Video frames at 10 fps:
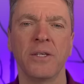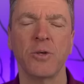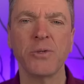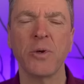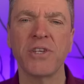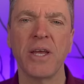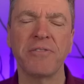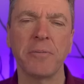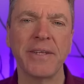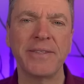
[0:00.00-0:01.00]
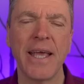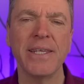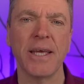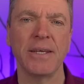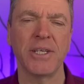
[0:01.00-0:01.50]
So as we've seen from the
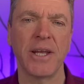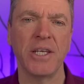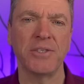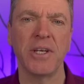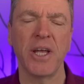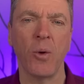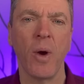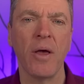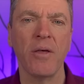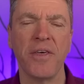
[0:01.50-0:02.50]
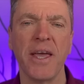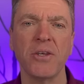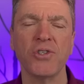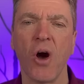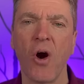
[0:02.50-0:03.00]
data in today's video,
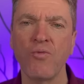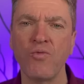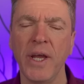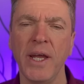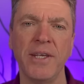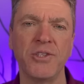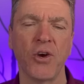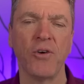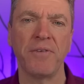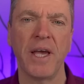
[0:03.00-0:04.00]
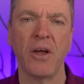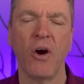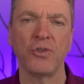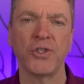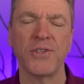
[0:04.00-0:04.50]
things are really tough in
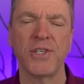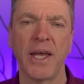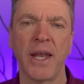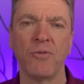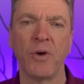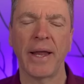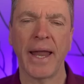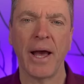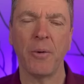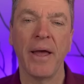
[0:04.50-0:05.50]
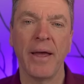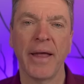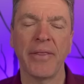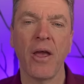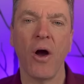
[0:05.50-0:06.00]
Argentina right now
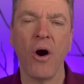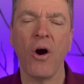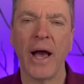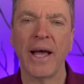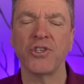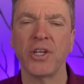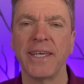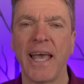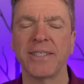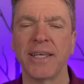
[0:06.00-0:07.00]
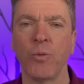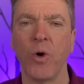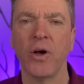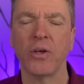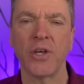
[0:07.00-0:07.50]
and they are actually getting
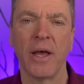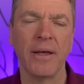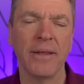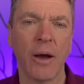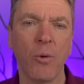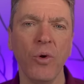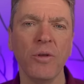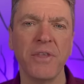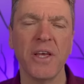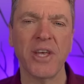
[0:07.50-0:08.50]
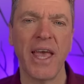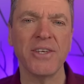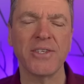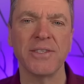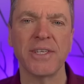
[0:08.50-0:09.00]
worse. Now all of this
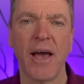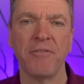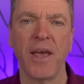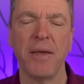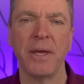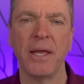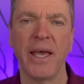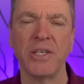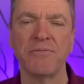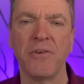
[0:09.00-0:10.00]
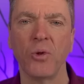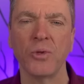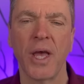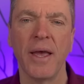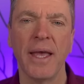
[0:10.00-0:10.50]
isn't Javier Milei's
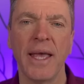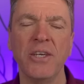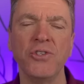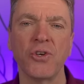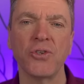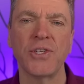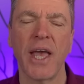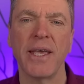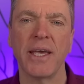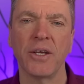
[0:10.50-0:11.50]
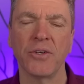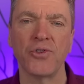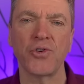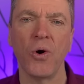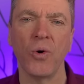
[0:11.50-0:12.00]
fault. He's just taking
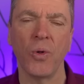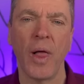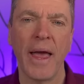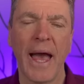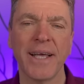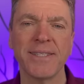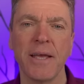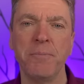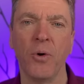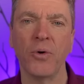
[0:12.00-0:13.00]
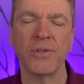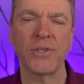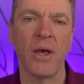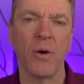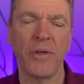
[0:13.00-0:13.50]
control at a
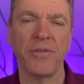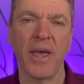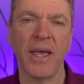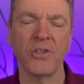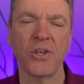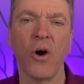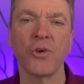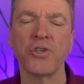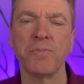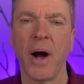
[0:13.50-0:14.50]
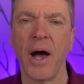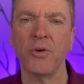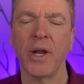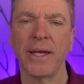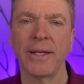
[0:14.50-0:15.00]
point when things are
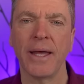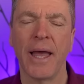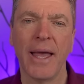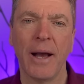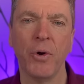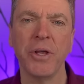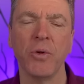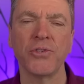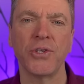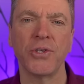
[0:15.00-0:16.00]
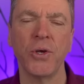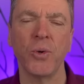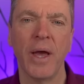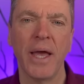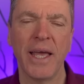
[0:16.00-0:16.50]
spiraling. And what he wants to
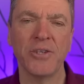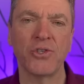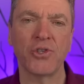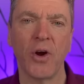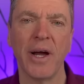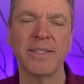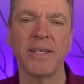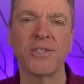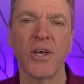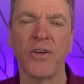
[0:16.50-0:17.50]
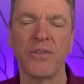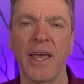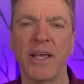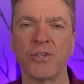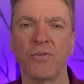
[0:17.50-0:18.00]
do is try to turn
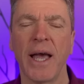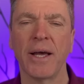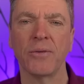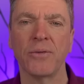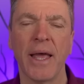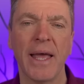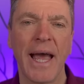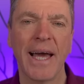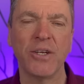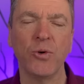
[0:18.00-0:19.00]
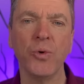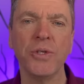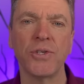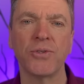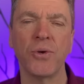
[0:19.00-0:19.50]
things around. And in order
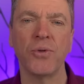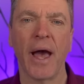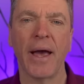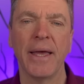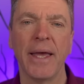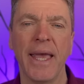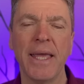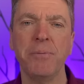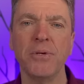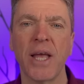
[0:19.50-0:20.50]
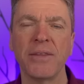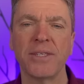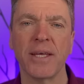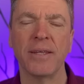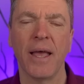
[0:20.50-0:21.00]
to do that, he
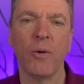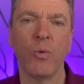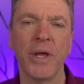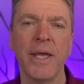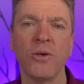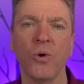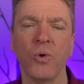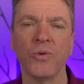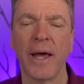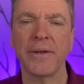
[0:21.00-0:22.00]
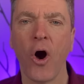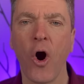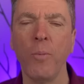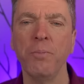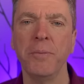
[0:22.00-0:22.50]
presented what he called an
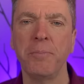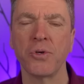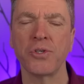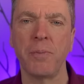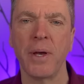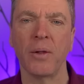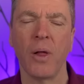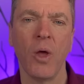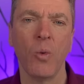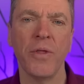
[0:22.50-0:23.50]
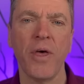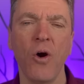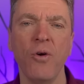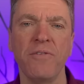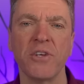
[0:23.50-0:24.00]
omnibus bill with
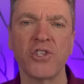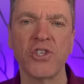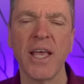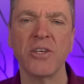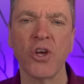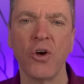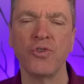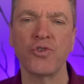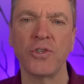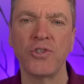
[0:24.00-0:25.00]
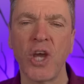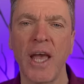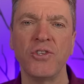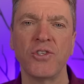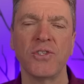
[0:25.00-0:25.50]
over 600
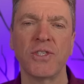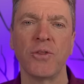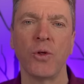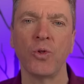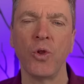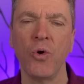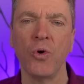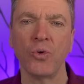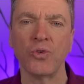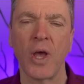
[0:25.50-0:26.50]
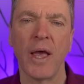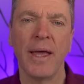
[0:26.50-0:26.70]
changes to the laws